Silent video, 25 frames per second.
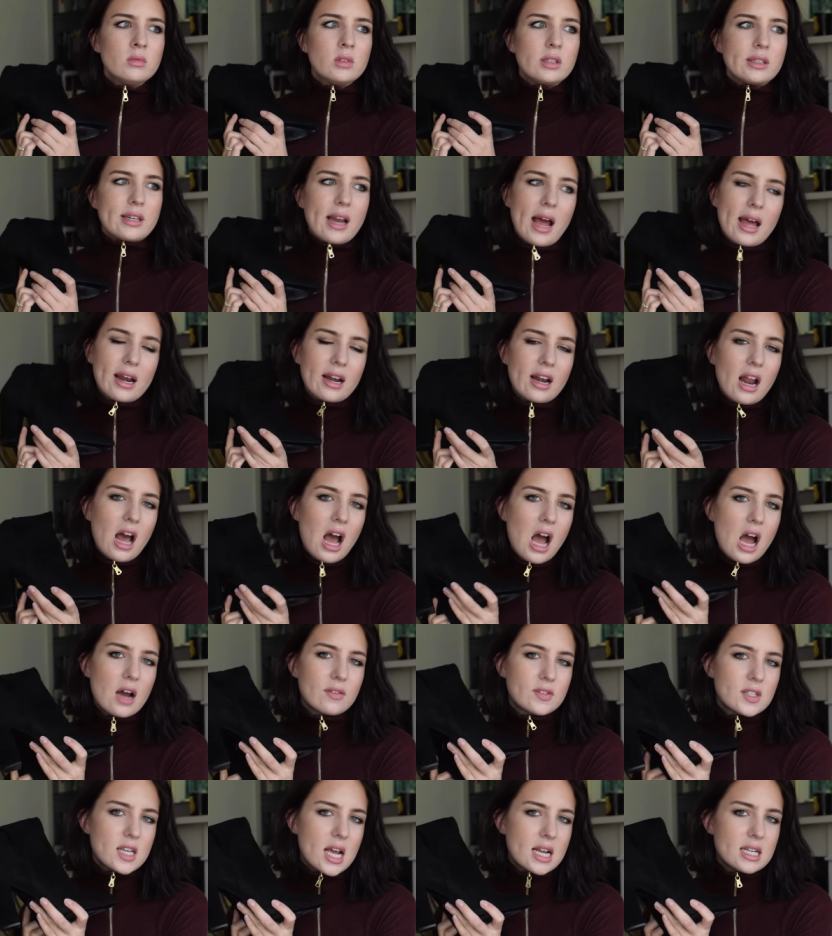nine and a
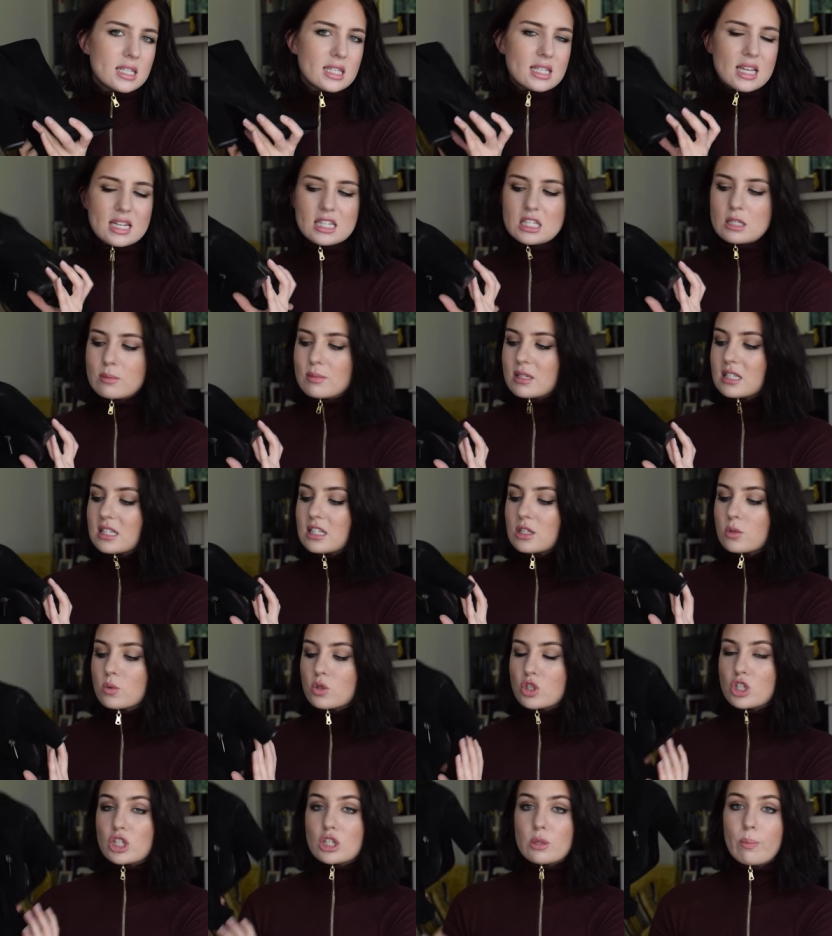half, ten centimetres,
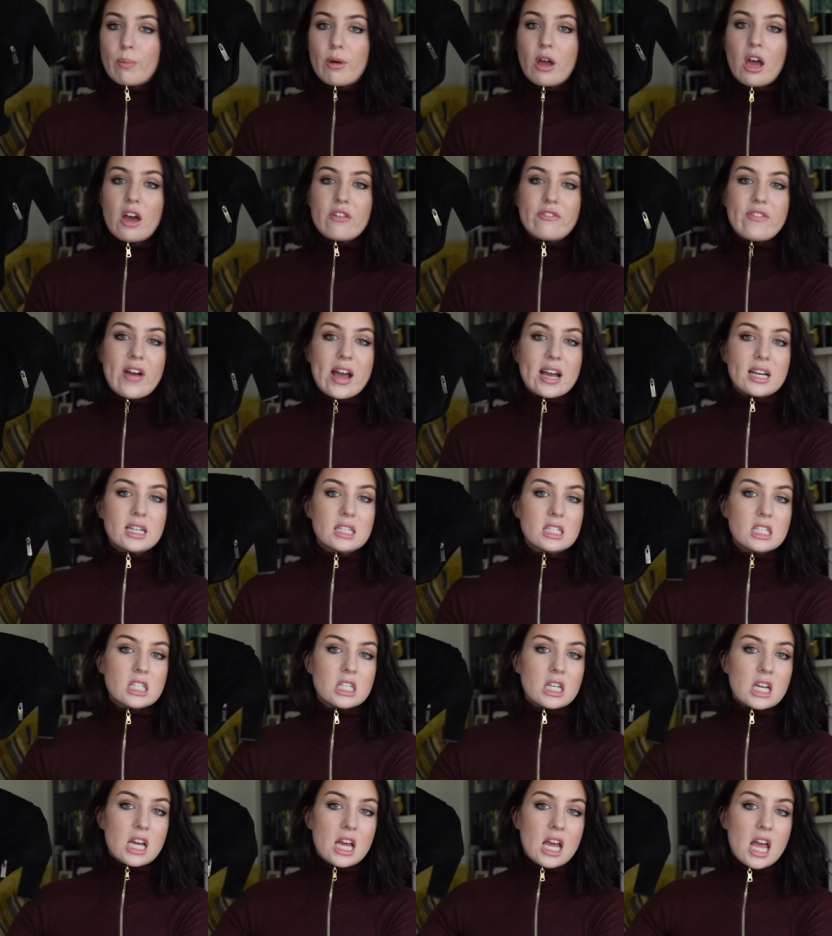which is the
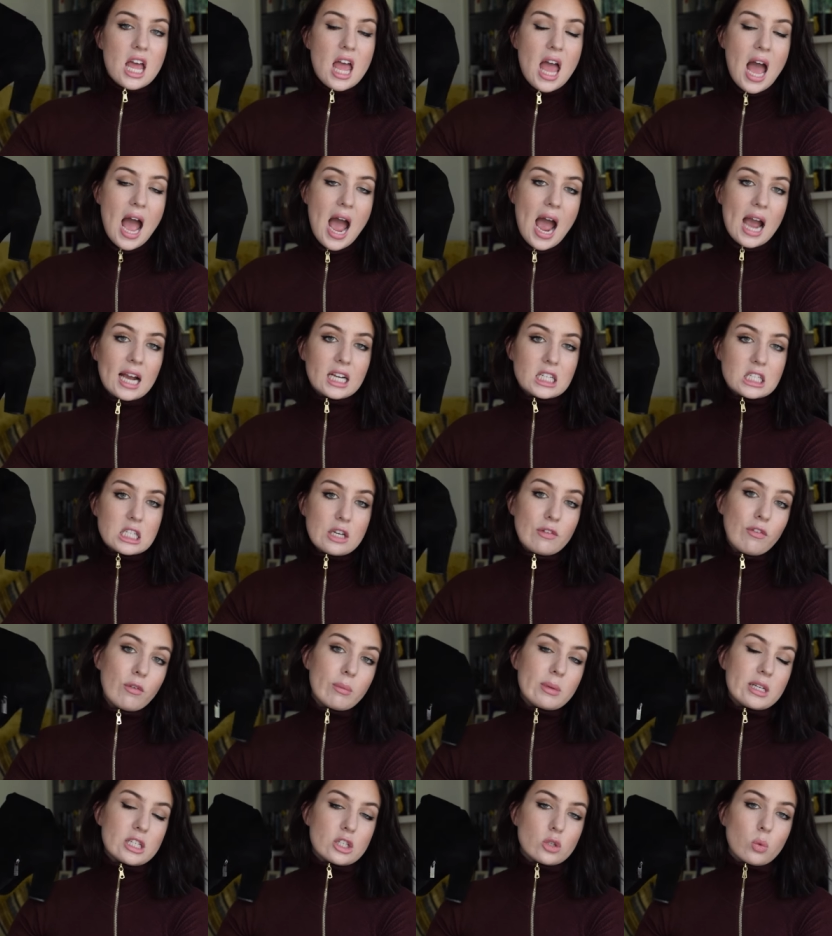perfect height
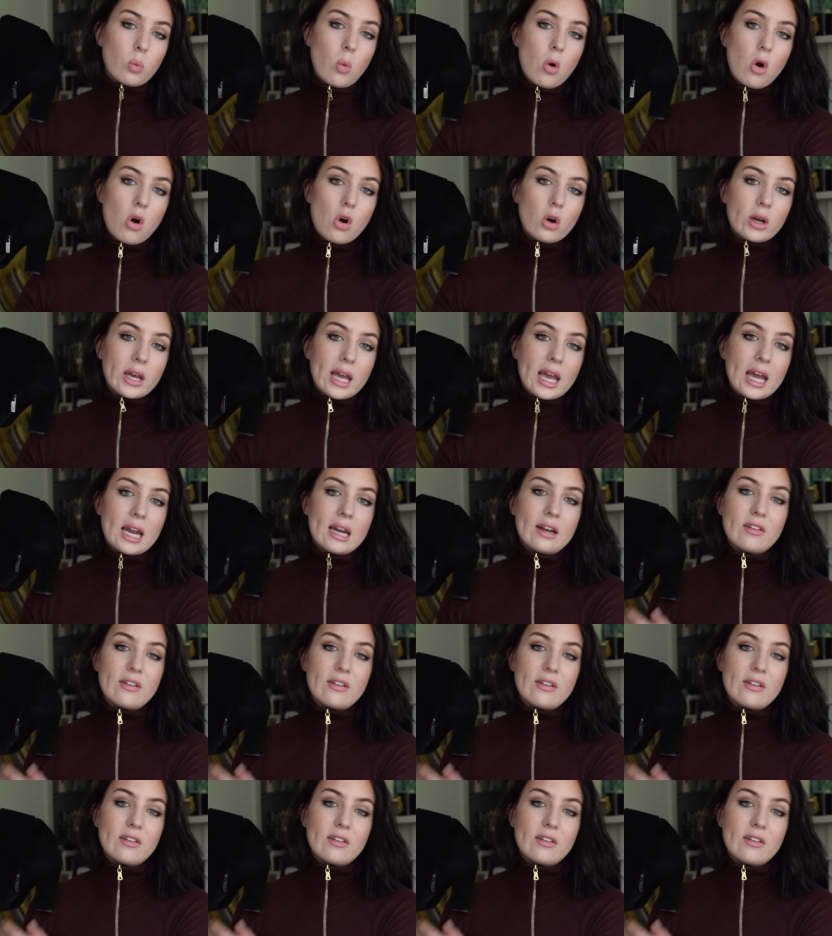for me to walk in.